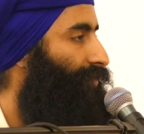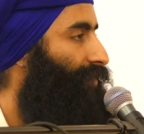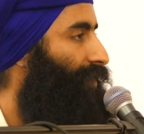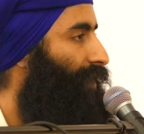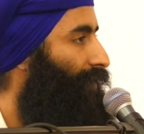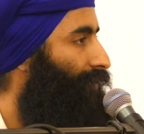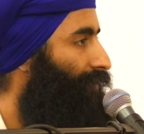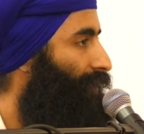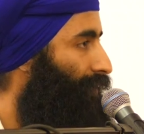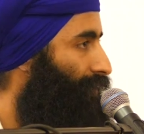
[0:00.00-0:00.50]
to
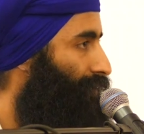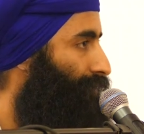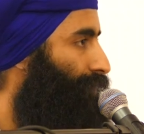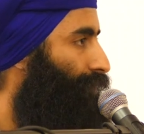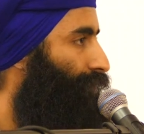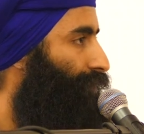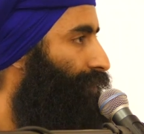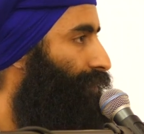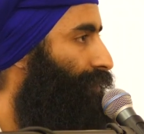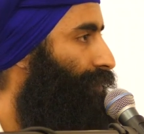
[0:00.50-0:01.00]
have that
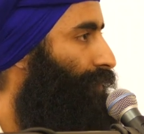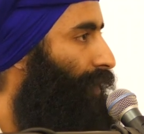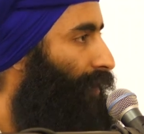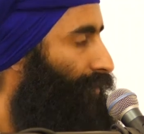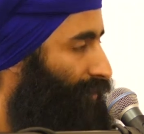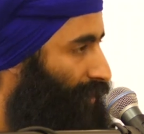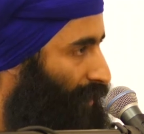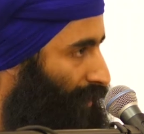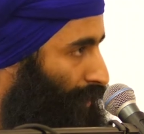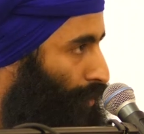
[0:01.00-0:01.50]
devotion, you
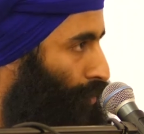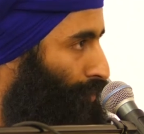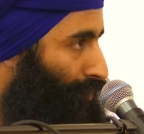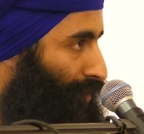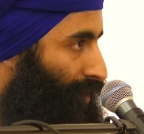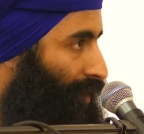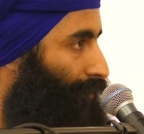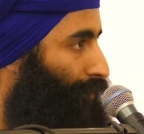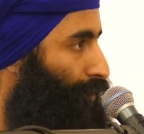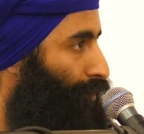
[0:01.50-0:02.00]
have to
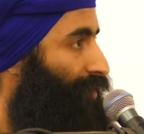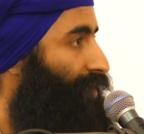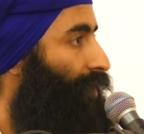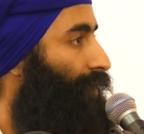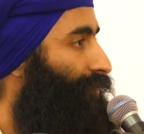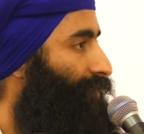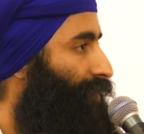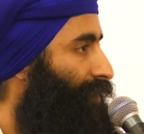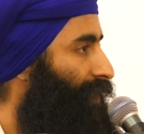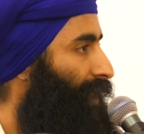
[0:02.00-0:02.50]
open up
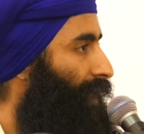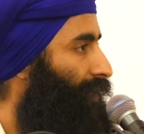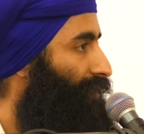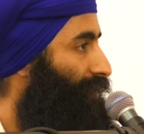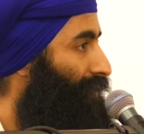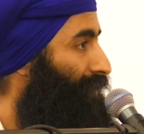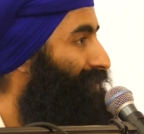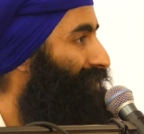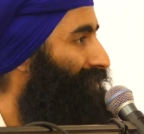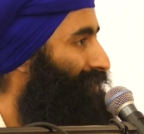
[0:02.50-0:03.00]
yourself to that, to
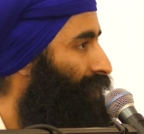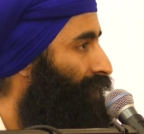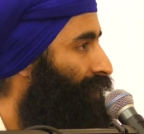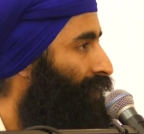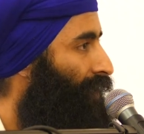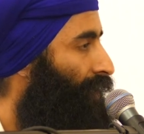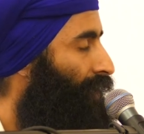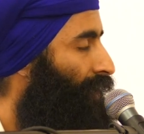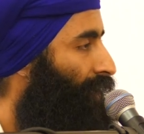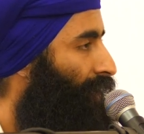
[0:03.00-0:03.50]
listen.
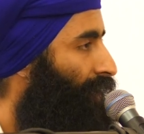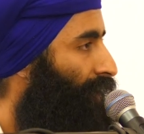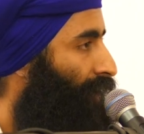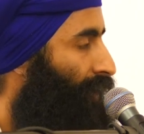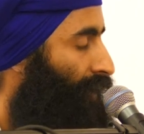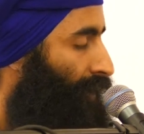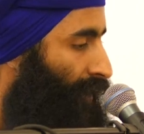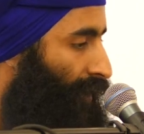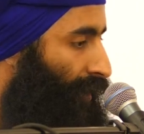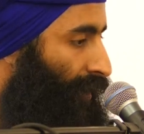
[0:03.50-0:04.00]

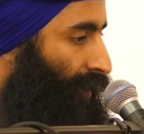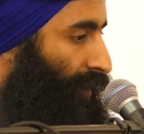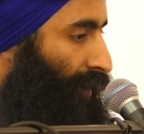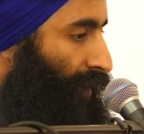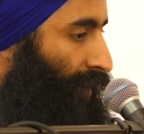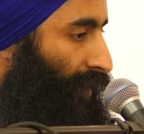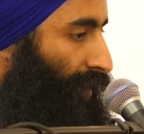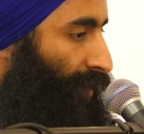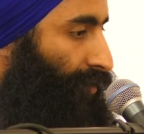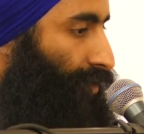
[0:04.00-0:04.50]

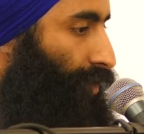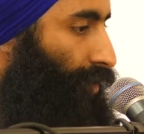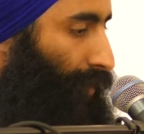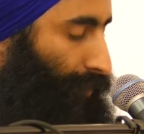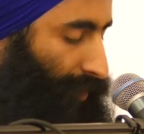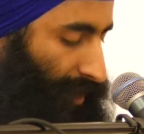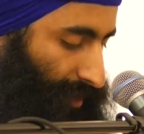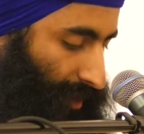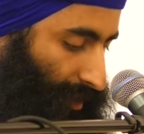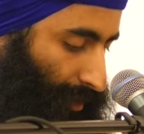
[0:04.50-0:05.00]
So
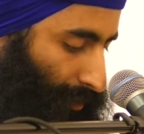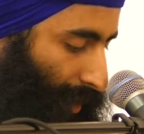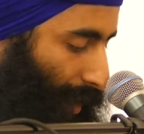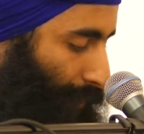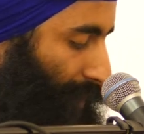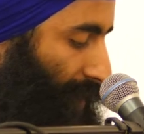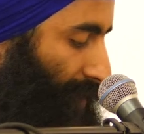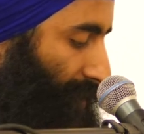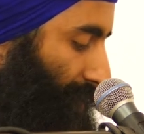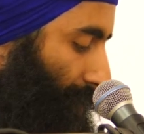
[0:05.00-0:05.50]
I'm just going to
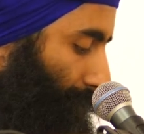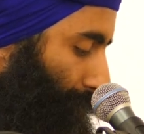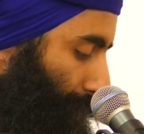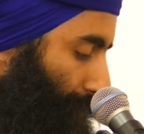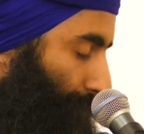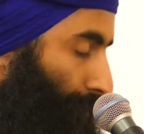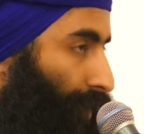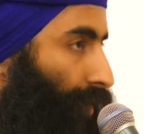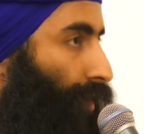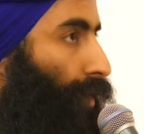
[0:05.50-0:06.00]
wrap this up
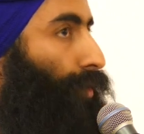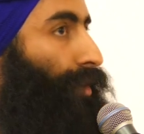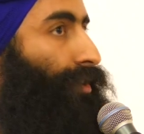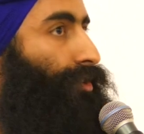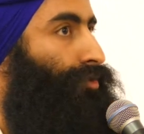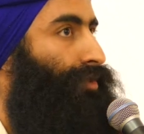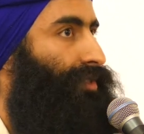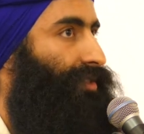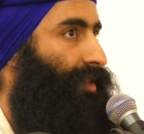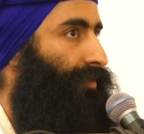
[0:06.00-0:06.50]
and we go
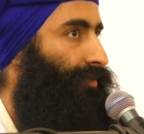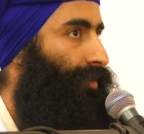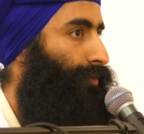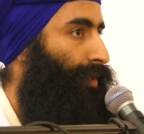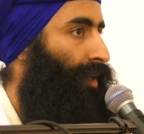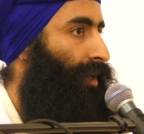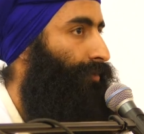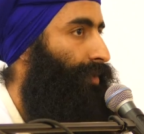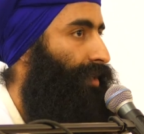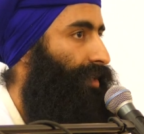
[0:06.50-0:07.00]
into a
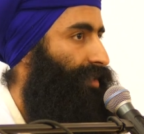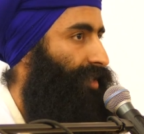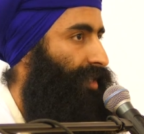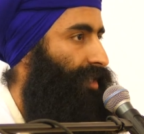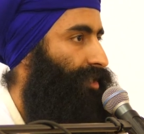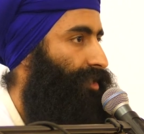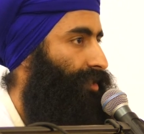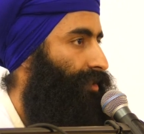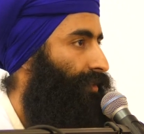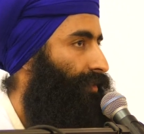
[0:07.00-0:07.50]
7-minute
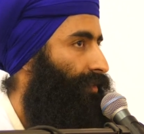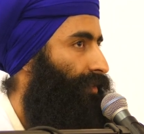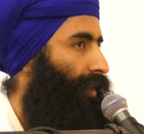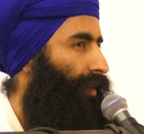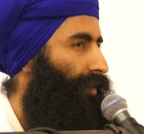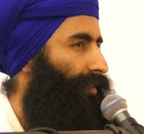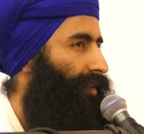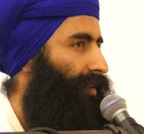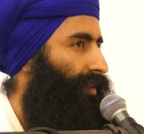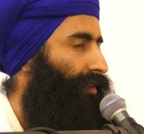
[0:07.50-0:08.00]
meditation. I
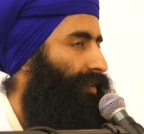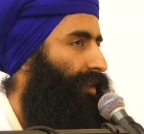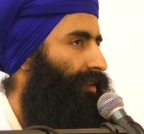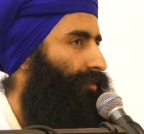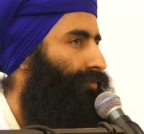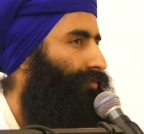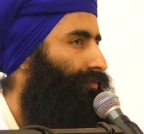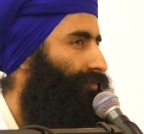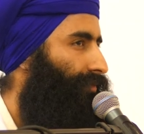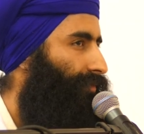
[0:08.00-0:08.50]
think
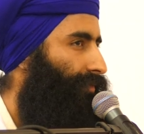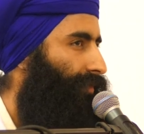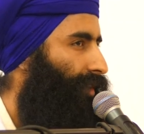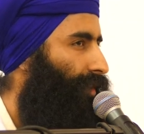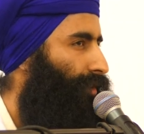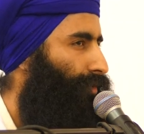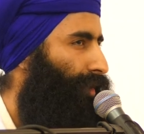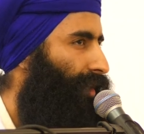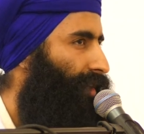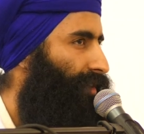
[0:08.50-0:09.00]
then,
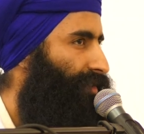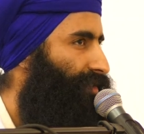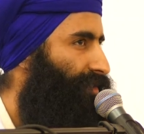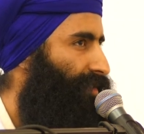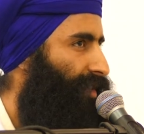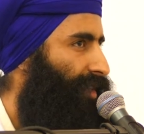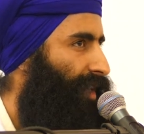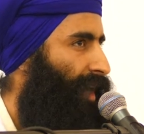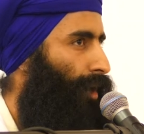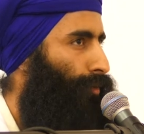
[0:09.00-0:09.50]
we can
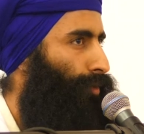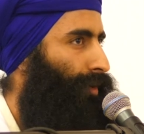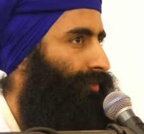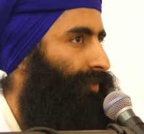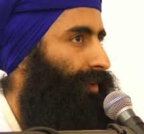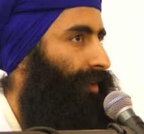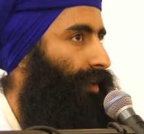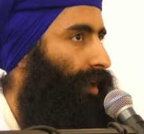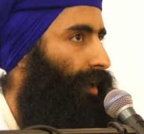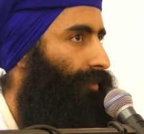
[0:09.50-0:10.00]
see how we
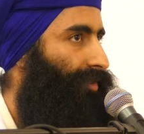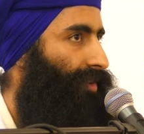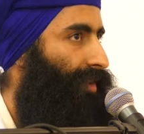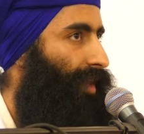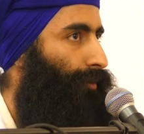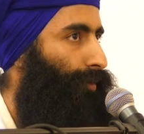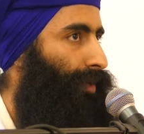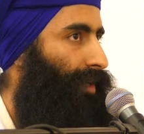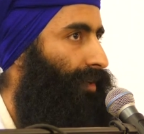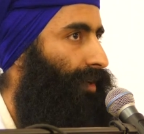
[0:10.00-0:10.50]
feel after
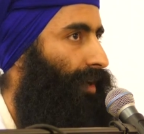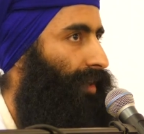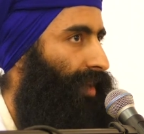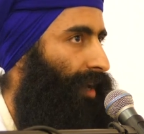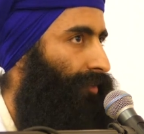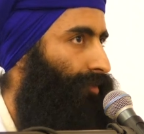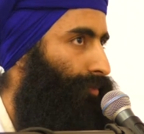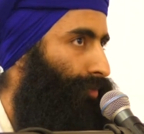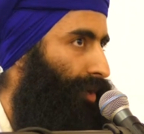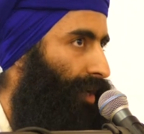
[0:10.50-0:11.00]
that. We can either
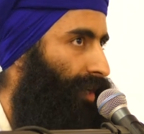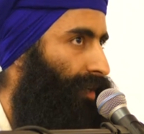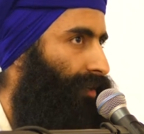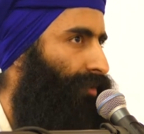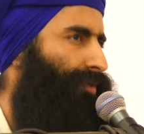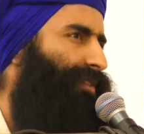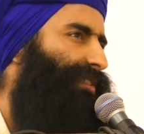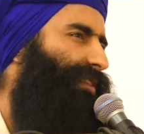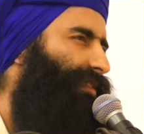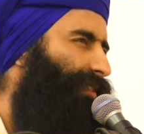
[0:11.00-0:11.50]
have a break,
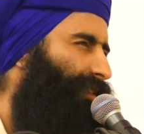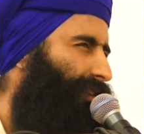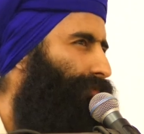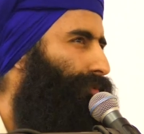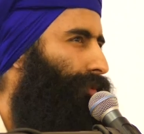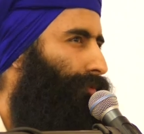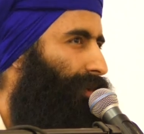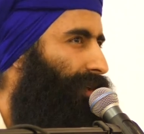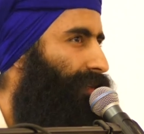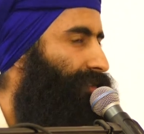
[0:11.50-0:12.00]
which I think
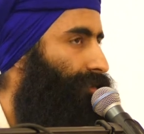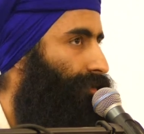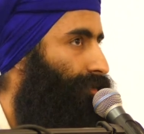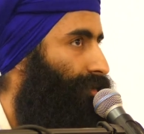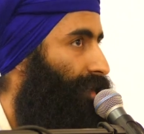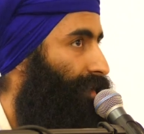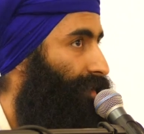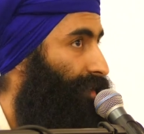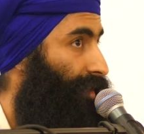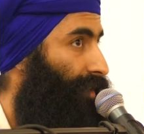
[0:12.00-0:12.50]
probably is a good
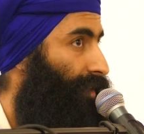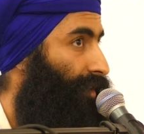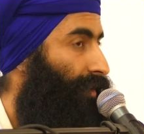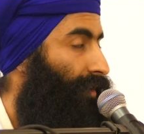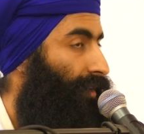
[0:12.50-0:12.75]
idea,